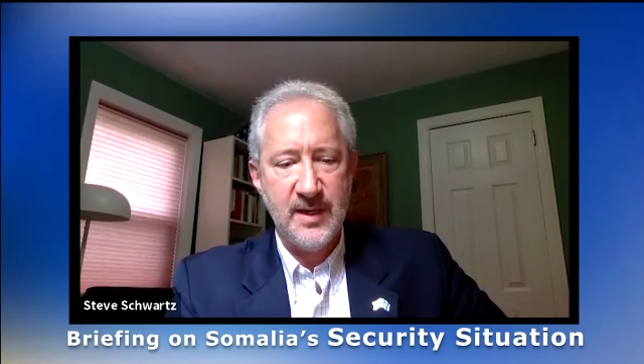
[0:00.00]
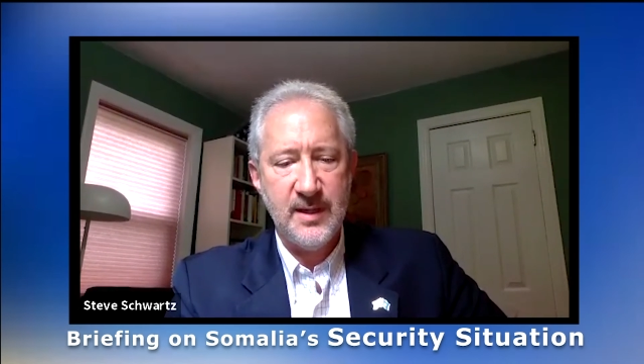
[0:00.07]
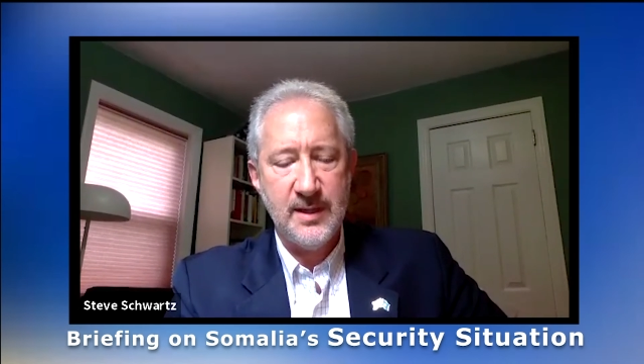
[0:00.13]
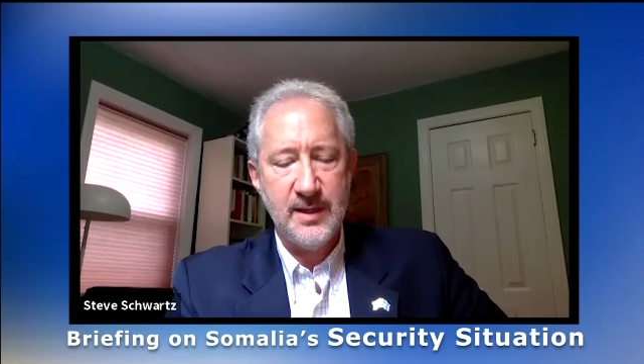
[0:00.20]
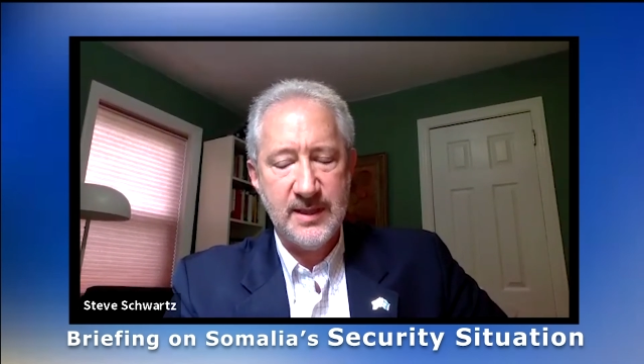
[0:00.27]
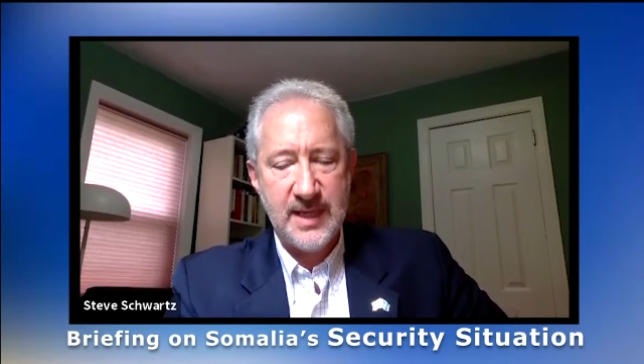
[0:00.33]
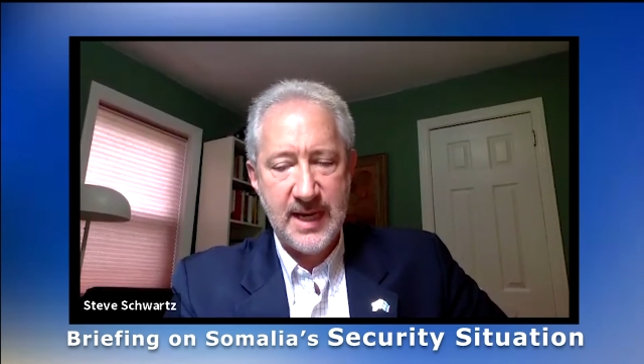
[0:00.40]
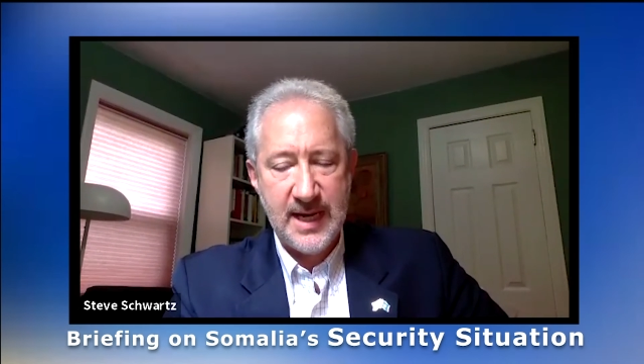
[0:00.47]

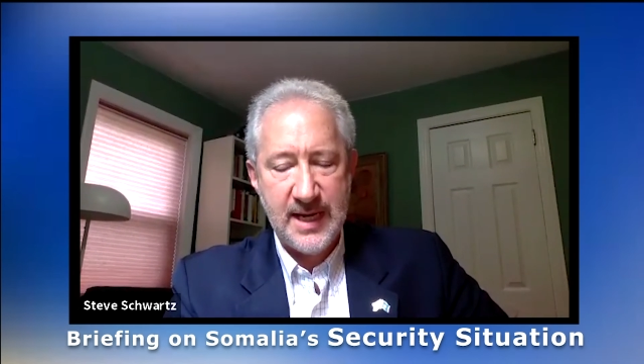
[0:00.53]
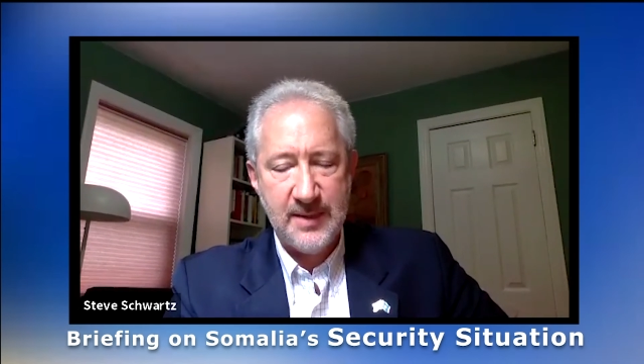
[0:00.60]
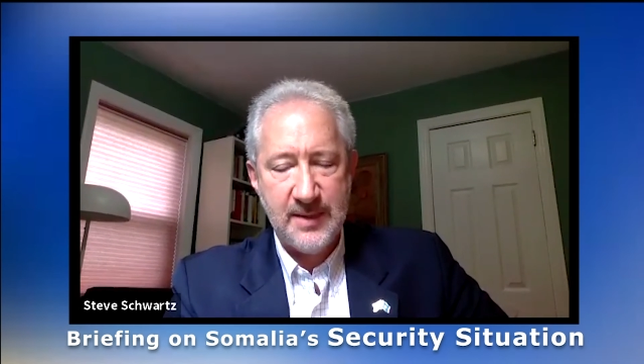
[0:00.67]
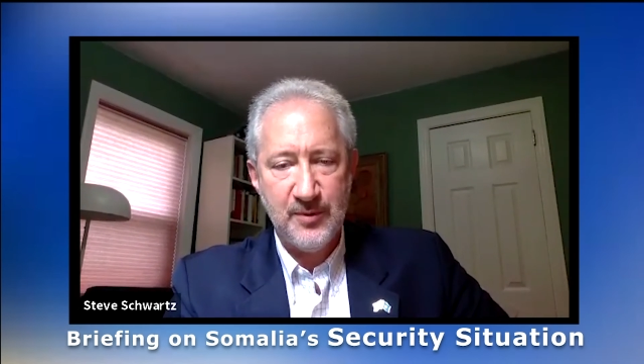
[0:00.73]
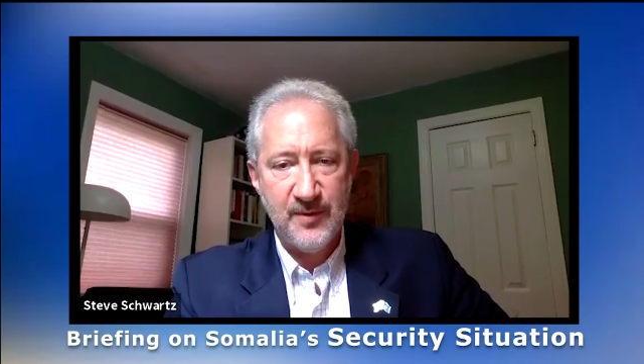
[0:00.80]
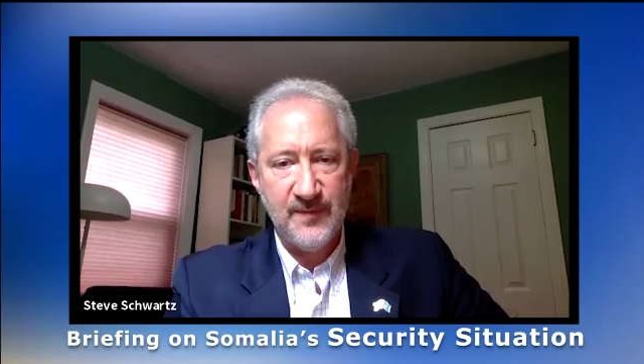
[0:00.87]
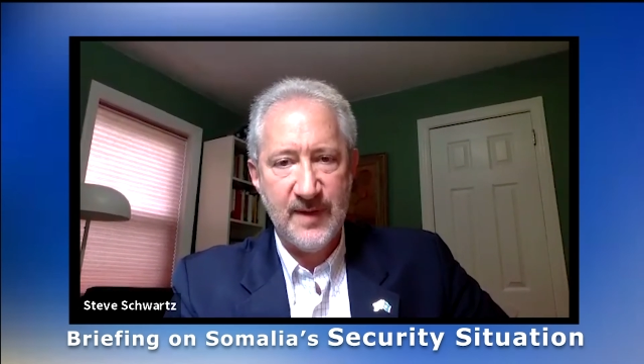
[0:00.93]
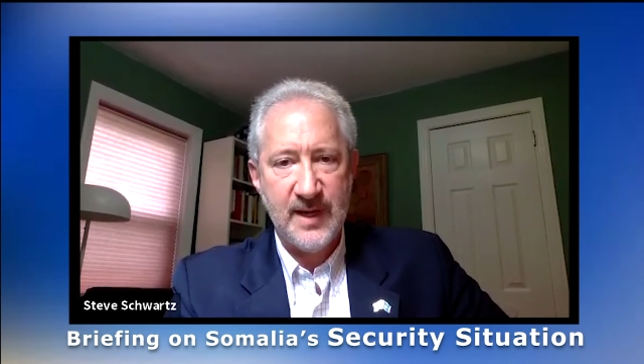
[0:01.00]
it can
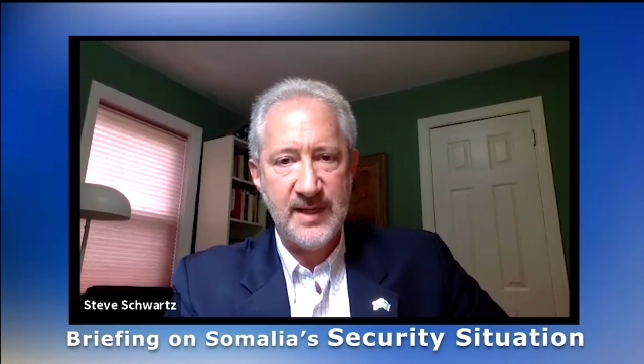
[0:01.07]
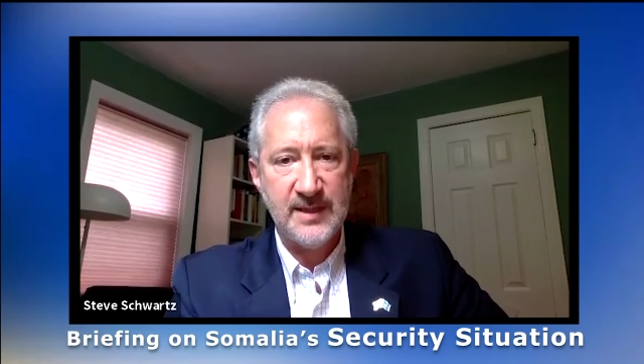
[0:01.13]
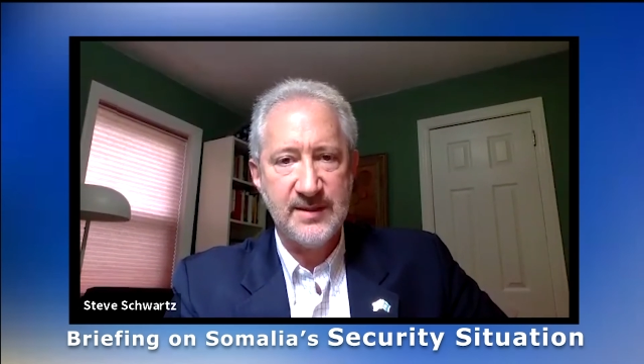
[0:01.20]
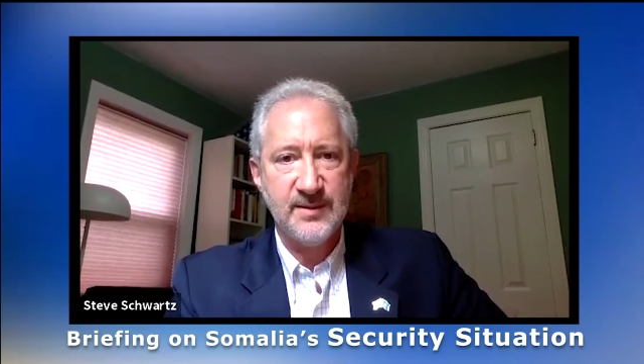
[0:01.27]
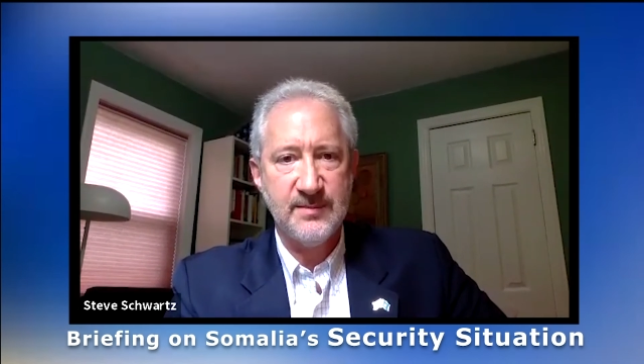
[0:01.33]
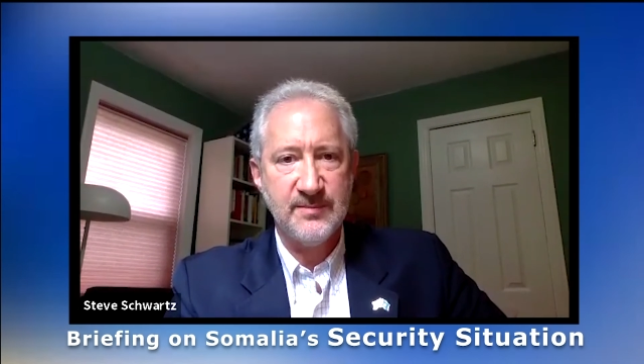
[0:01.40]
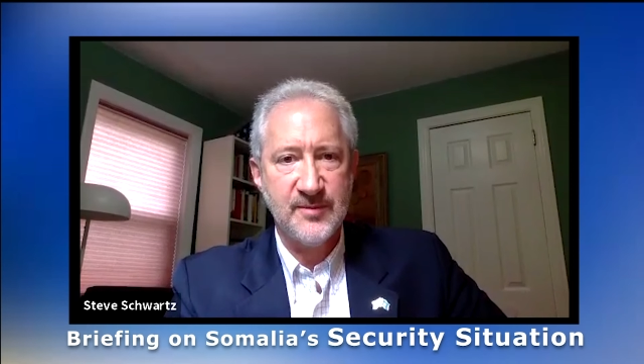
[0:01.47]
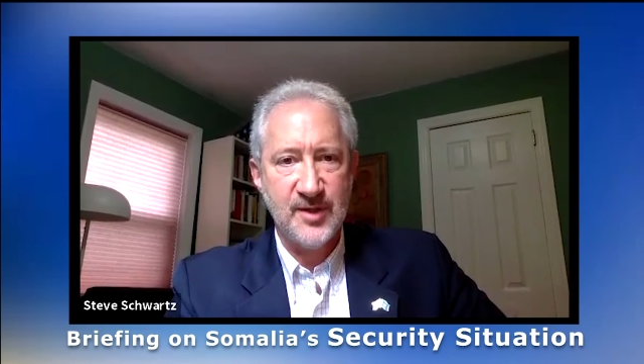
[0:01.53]
provide
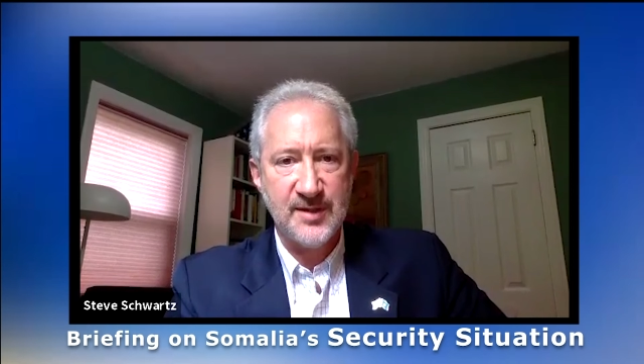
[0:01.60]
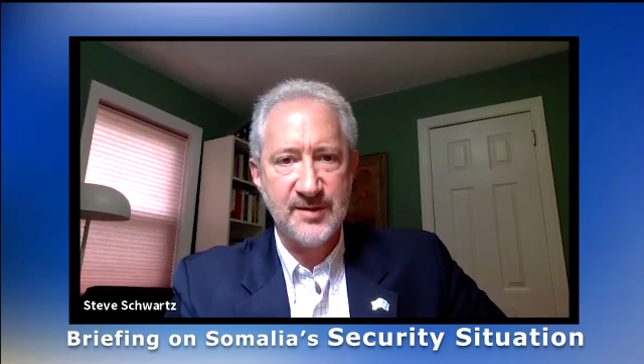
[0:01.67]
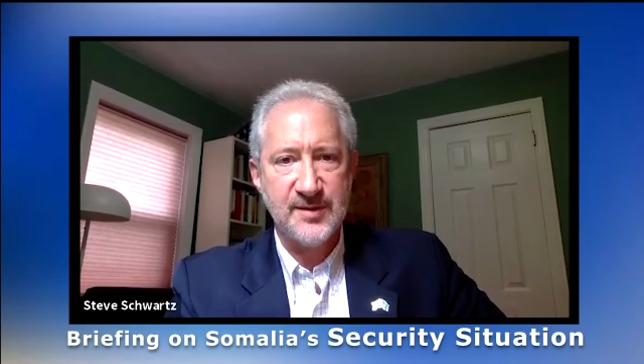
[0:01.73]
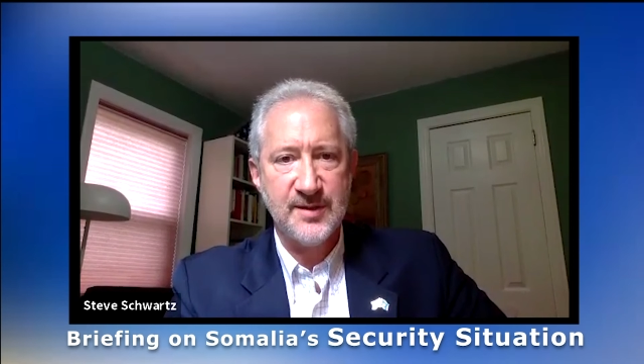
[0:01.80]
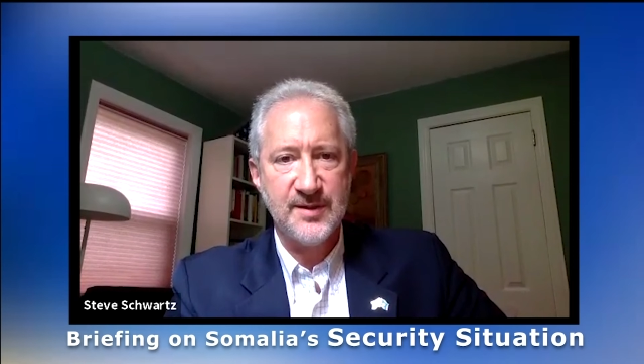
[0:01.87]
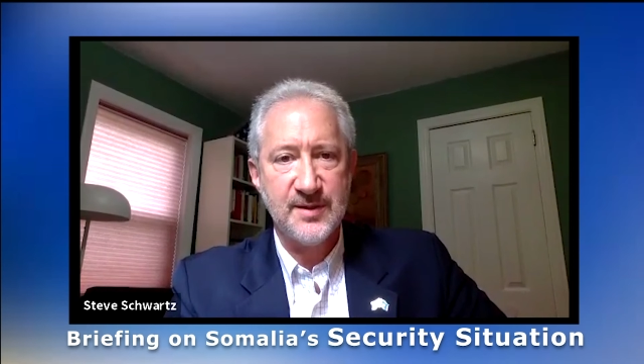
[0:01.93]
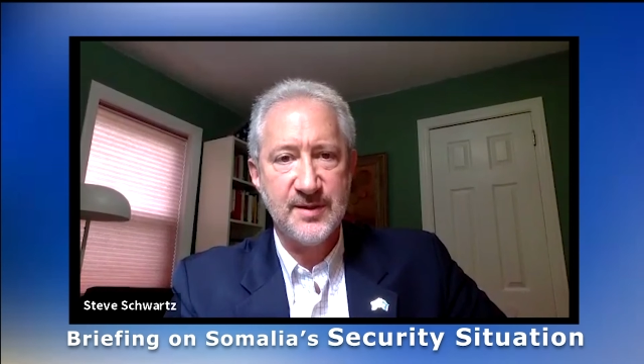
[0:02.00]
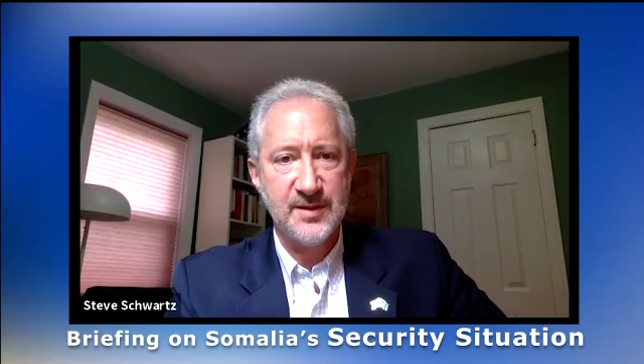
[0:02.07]
some
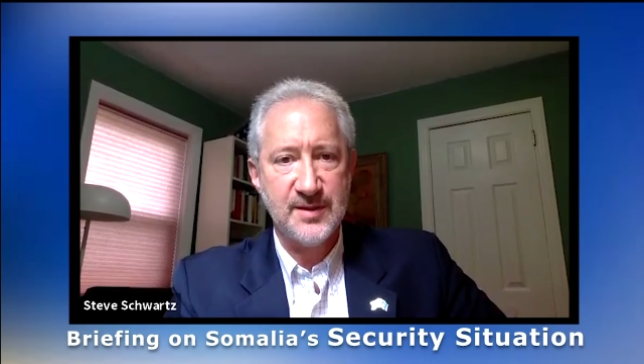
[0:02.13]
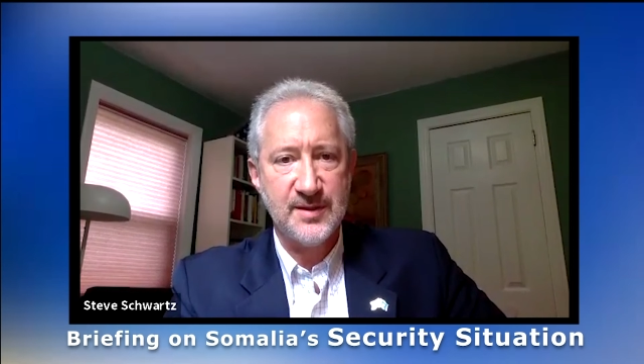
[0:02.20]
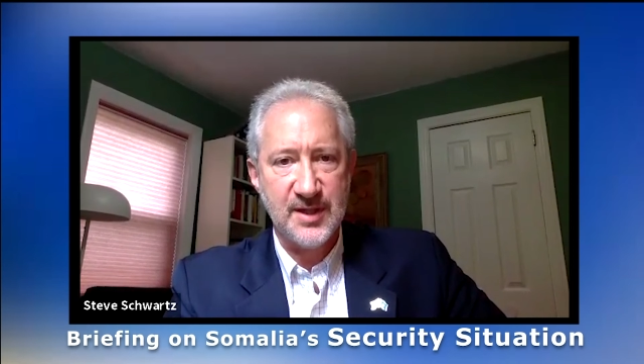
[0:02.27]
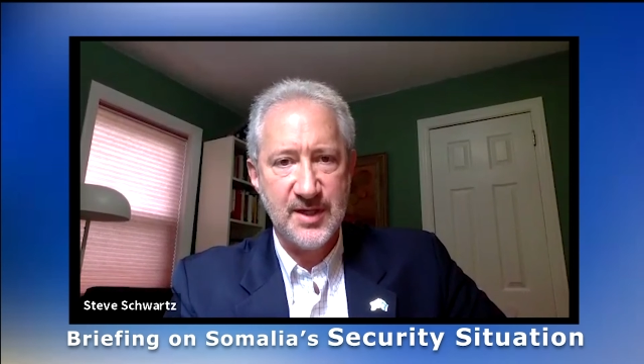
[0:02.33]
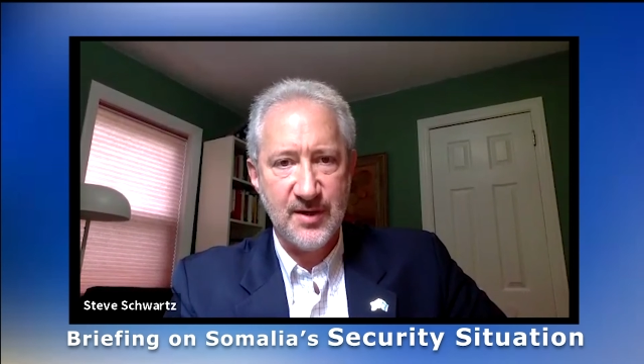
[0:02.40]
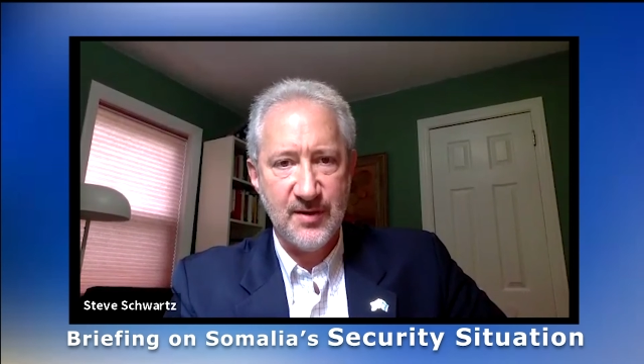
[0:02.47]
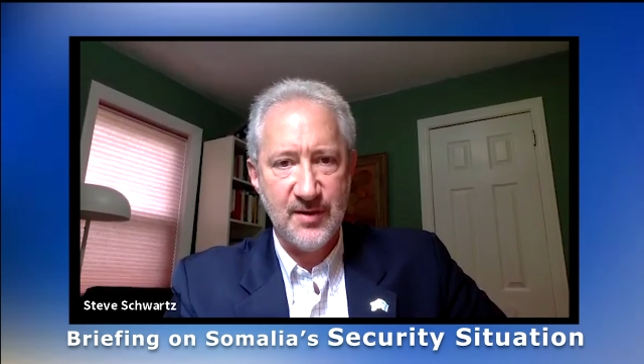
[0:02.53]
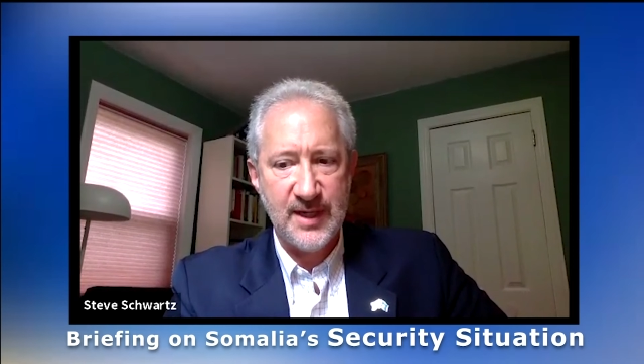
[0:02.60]
justice and
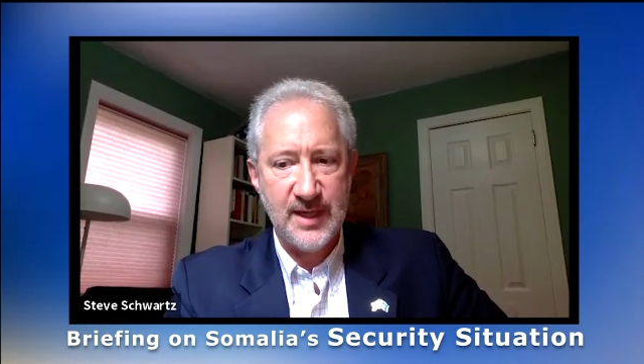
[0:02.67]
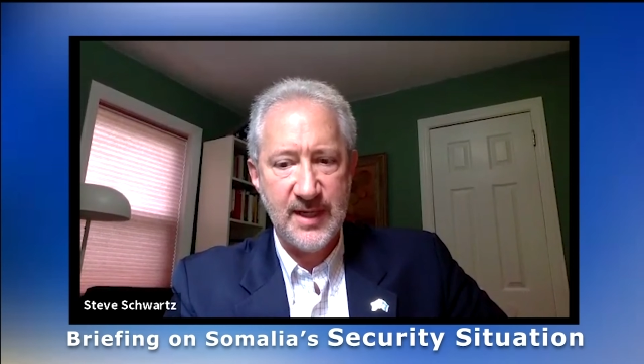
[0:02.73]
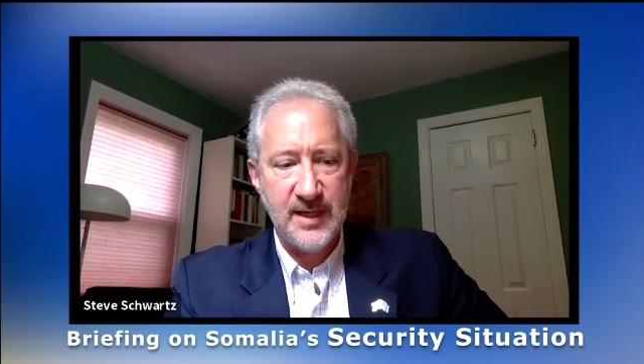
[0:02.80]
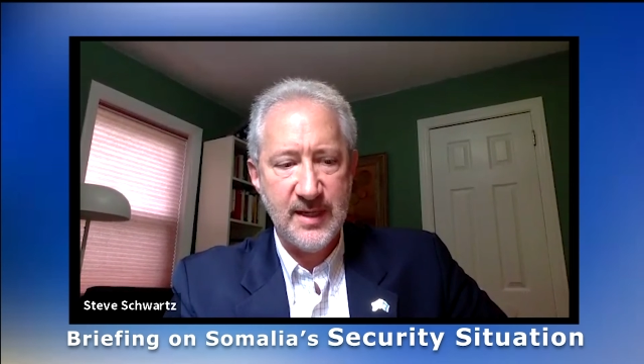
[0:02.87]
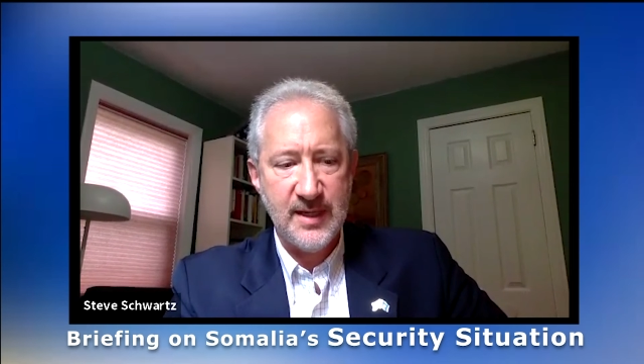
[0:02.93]
security,